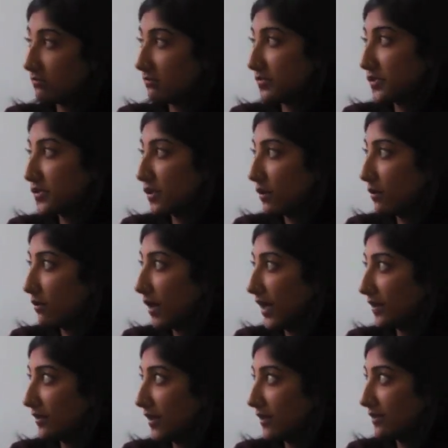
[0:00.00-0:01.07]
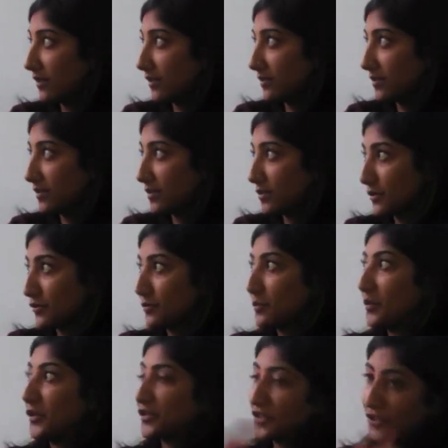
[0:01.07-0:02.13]
So I think that sort of
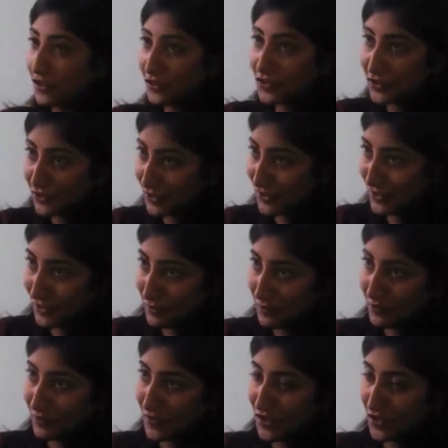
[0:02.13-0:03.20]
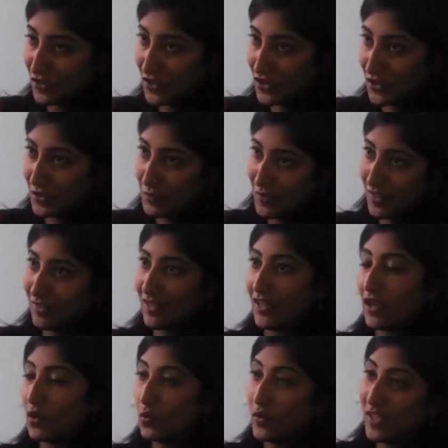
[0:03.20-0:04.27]
multiculturalism shouldn't just be
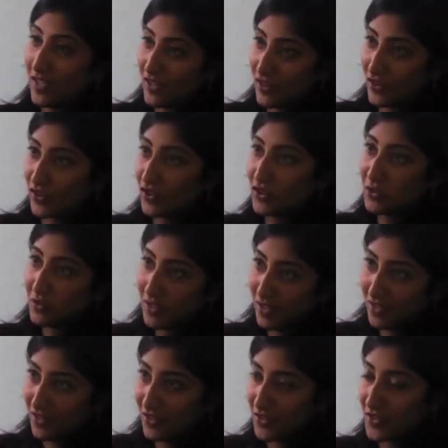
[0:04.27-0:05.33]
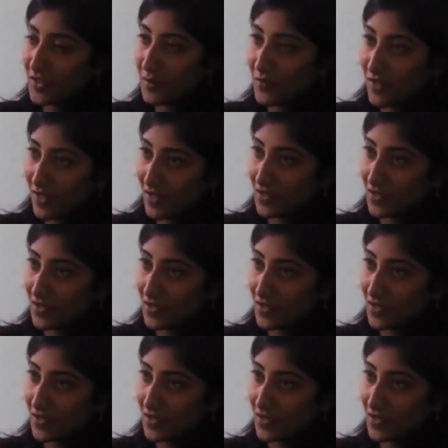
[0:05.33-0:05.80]
like a week or a unit or something.